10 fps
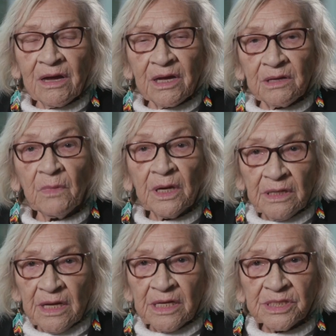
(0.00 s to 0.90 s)
In my
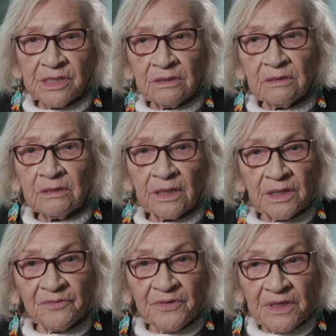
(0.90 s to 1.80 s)
nation, like
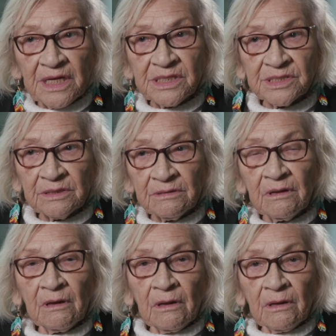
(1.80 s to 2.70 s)
the Cree Nation,
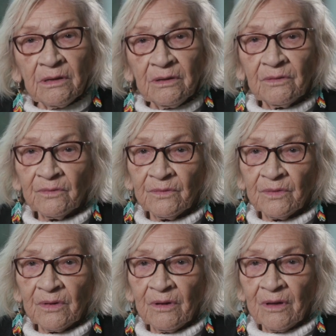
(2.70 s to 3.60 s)
you know,
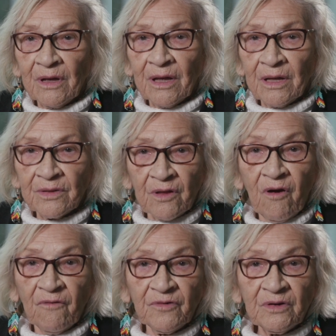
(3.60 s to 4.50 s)
And the
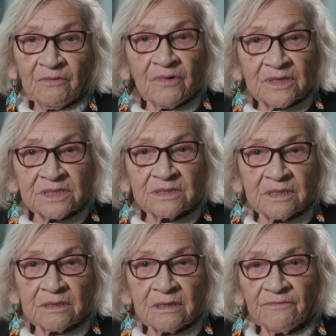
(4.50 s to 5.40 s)
offering was
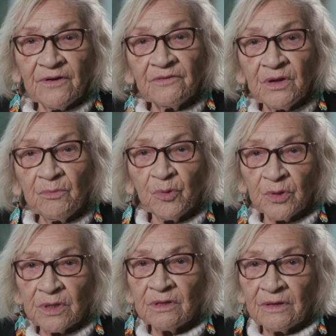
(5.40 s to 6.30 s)
very
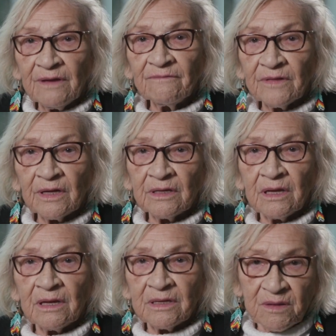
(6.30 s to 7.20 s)
important to give, like
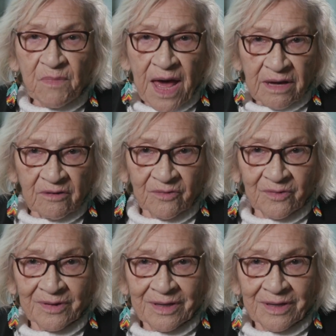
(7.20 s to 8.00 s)
a tobacco.